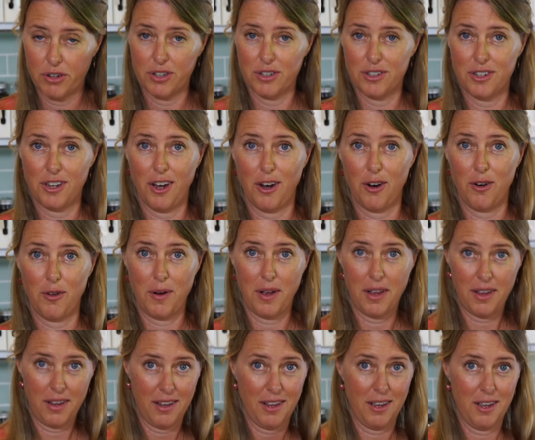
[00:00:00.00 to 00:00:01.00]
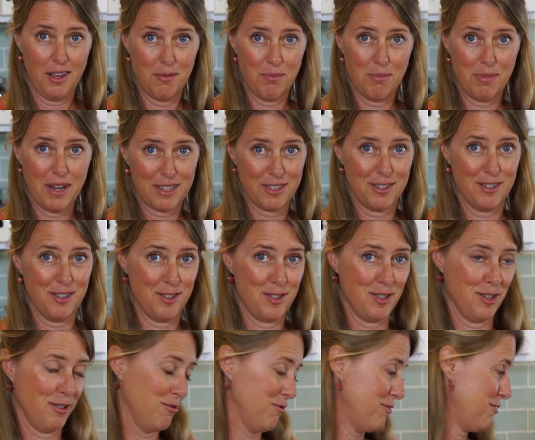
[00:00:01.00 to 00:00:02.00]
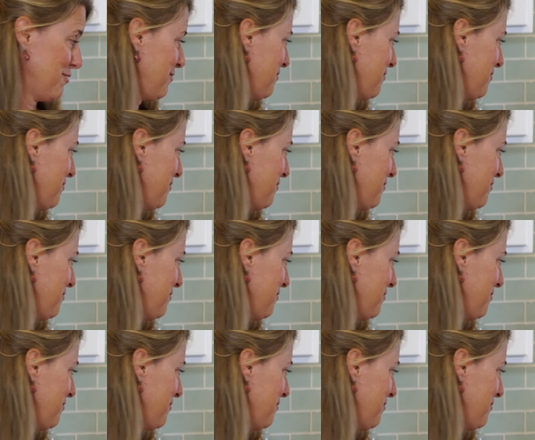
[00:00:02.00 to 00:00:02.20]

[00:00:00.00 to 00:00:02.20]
five high-quality camera angles so